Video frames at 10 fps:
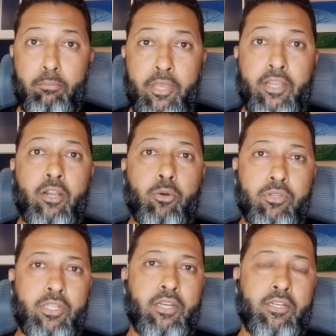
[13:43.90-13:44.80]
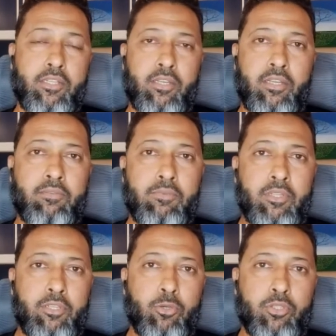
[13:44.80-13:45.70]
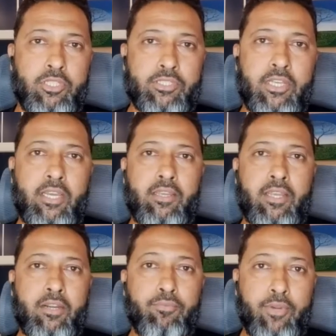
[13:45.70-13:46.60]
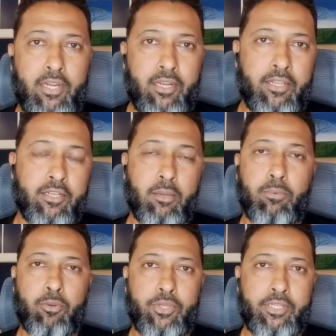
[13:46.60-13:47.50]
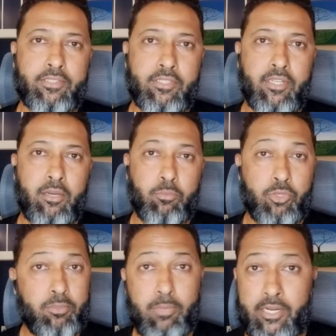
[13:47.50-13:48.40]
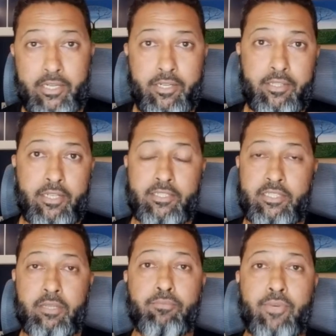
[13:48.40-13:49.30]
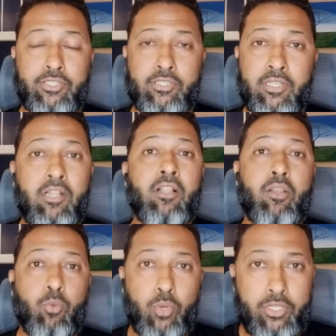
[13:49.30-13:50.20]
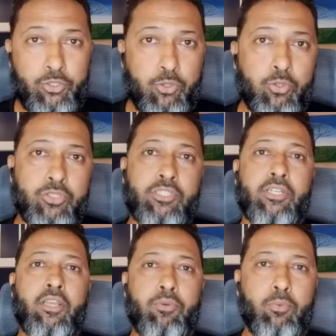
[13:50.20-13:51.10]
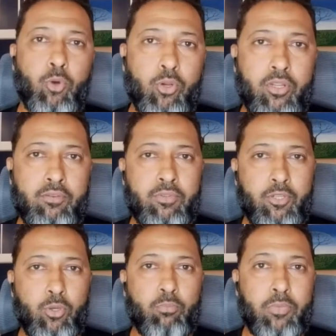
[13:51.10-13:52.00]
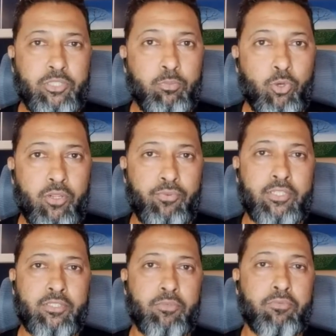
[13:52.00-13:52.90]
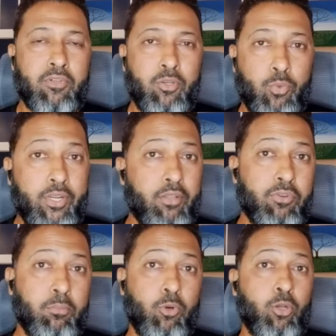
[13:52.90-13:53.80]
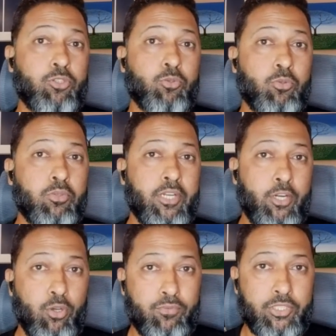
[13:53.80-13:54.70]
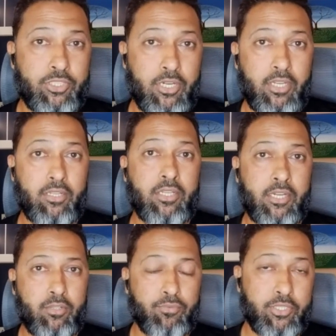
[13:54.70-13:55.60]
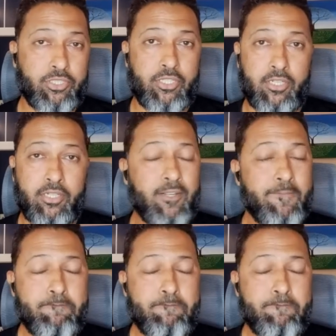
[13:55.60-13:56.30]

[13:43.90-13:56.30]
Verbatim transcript: make out that uh, you know this guy had failed in a couple of innings in Nagpur. He batted in that same fashion, whereas you could see David Warner, you know, much more defensive, 21 balls to get off the strike, get the first run,